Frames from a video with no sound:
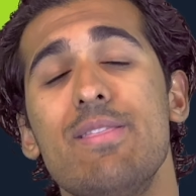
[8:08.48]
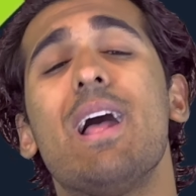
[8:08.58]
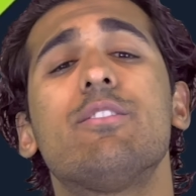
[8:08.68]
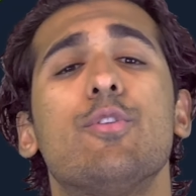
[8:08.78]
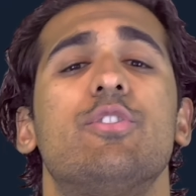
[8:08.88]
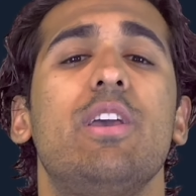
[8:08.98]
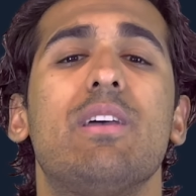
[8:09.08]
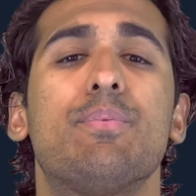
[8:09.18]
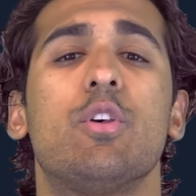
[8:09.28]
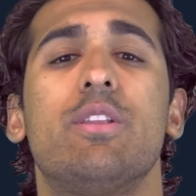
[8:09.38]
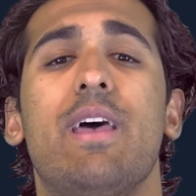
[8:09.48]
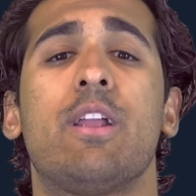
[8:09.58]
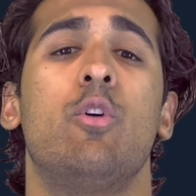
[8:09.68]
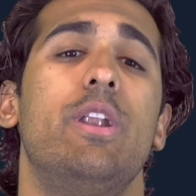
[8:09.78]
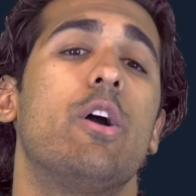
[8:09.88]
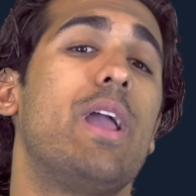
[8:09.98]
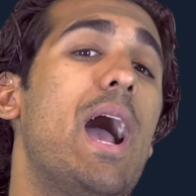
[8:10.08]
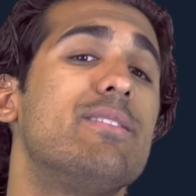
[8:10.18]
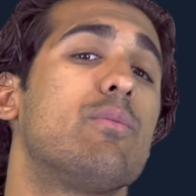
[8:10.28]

And that's it for today's episode of Technoid. Now, guys,